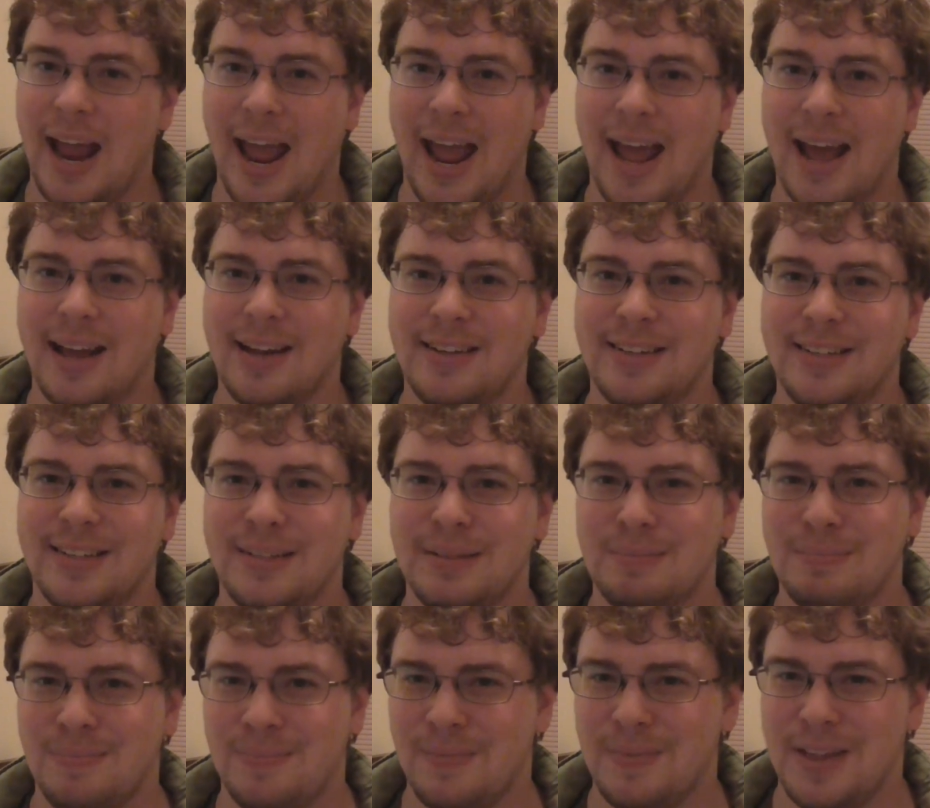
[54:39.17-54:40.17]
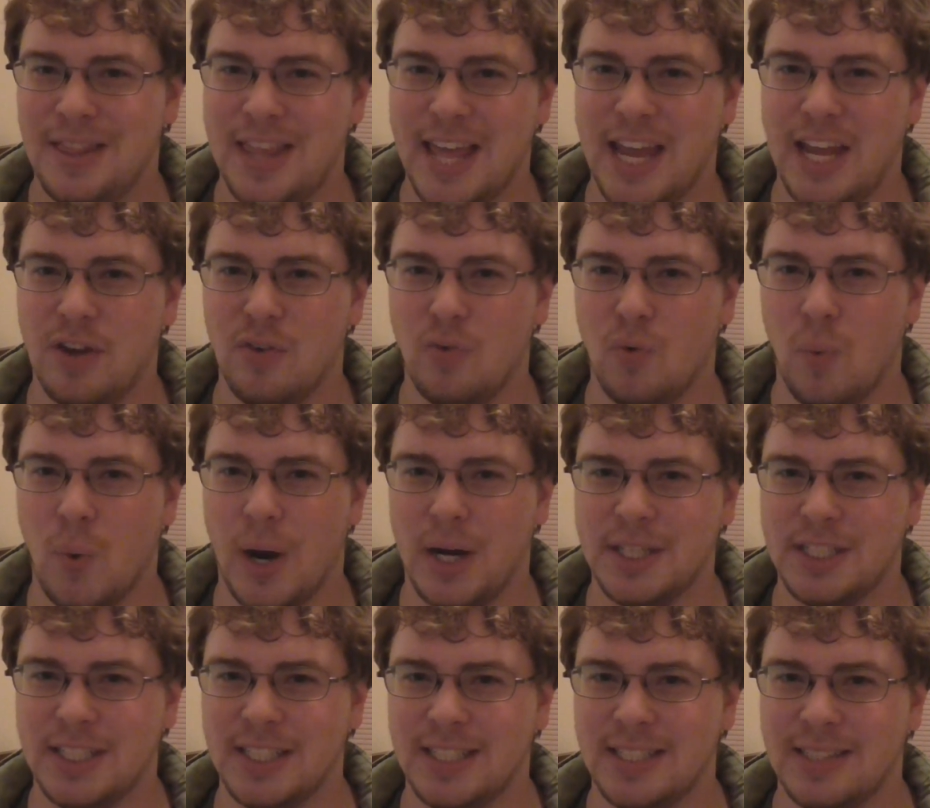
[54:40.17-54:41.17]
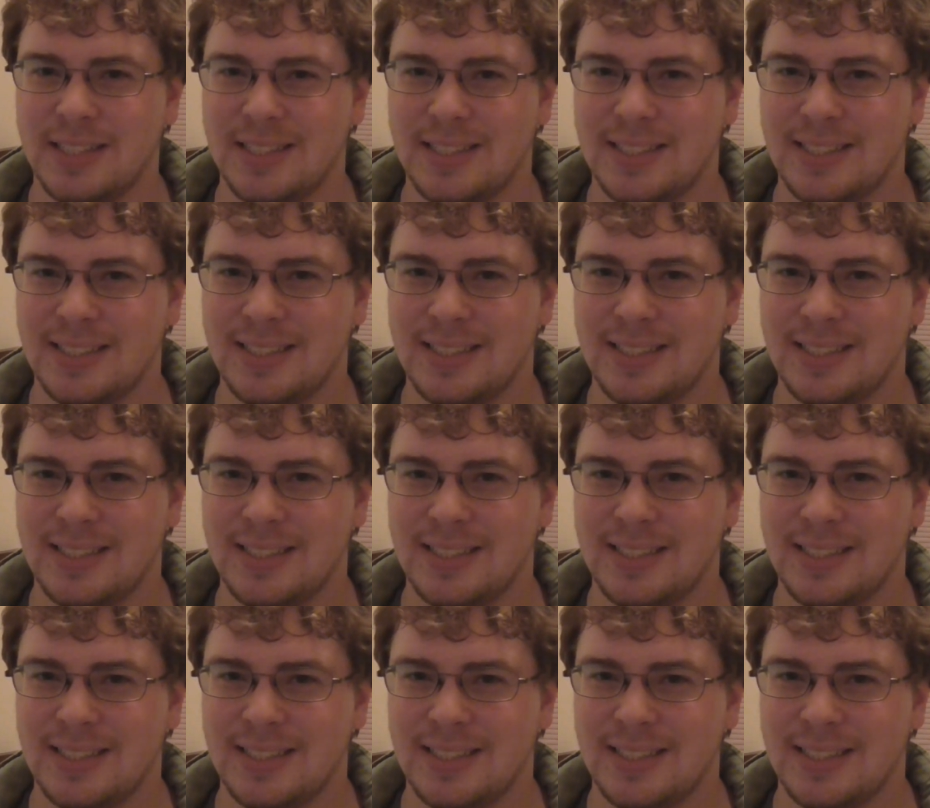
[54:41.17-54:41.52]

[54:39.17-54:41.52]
And thank you for watching.